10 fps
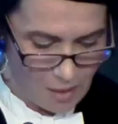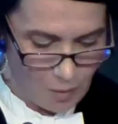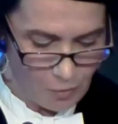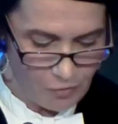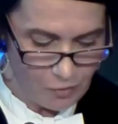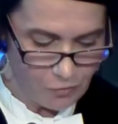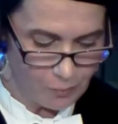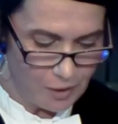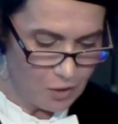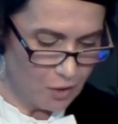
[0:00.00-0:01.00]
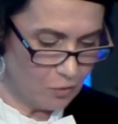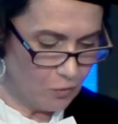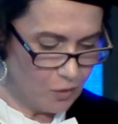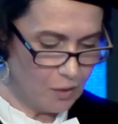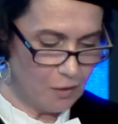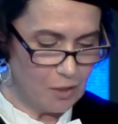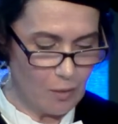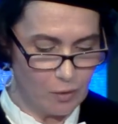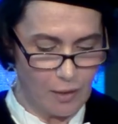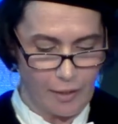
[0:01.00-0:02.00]
Moving from teaching to research, I
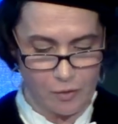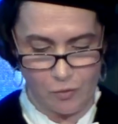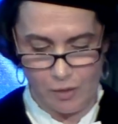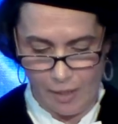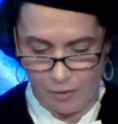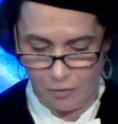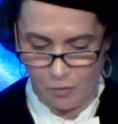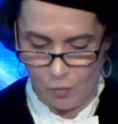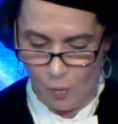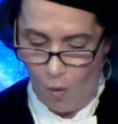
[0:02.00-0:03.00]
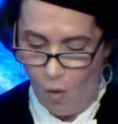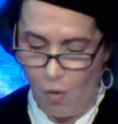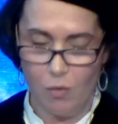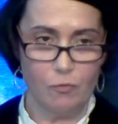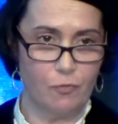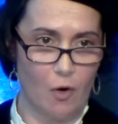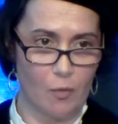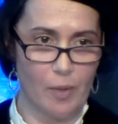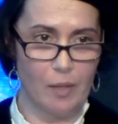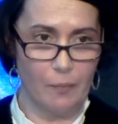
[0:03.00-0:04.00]
would like to thank to all
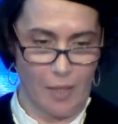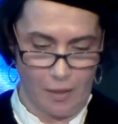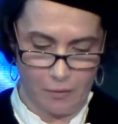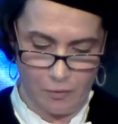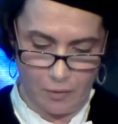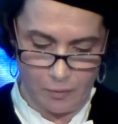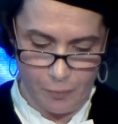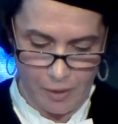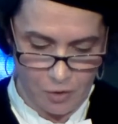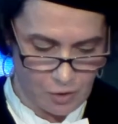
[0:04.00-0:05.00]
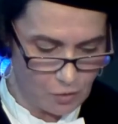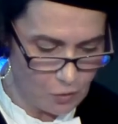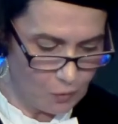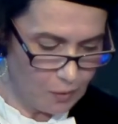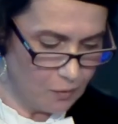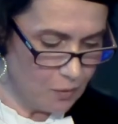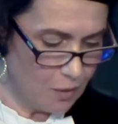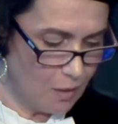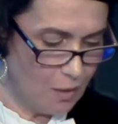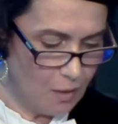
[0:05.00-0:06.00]
former and current PhD students
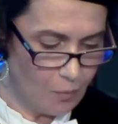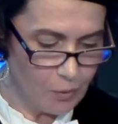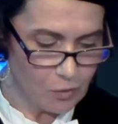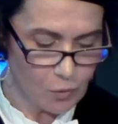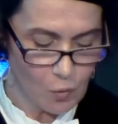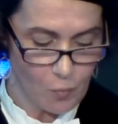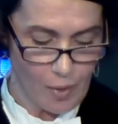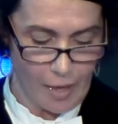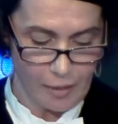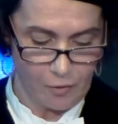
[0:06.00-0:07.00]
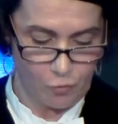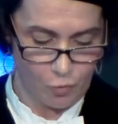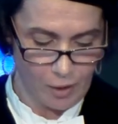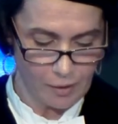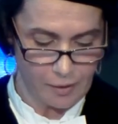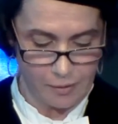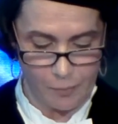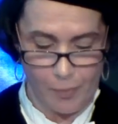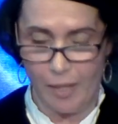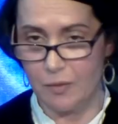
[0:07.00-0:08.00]
with whom I have worked in the
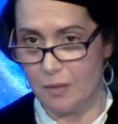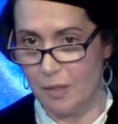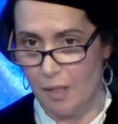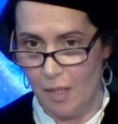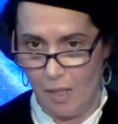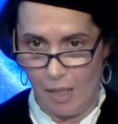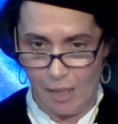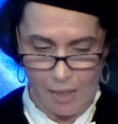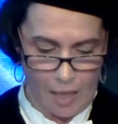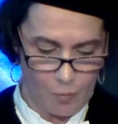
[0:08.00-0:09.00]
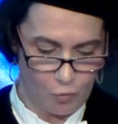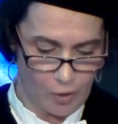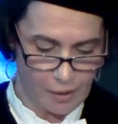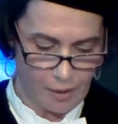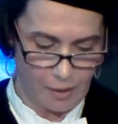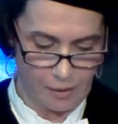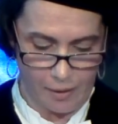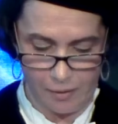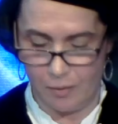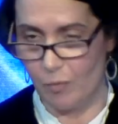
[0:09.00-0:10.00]
past and I'm working
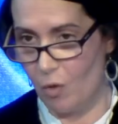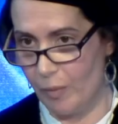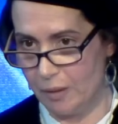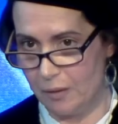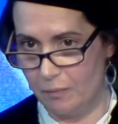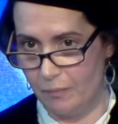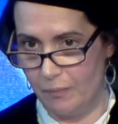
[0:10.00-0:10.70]
at the moment.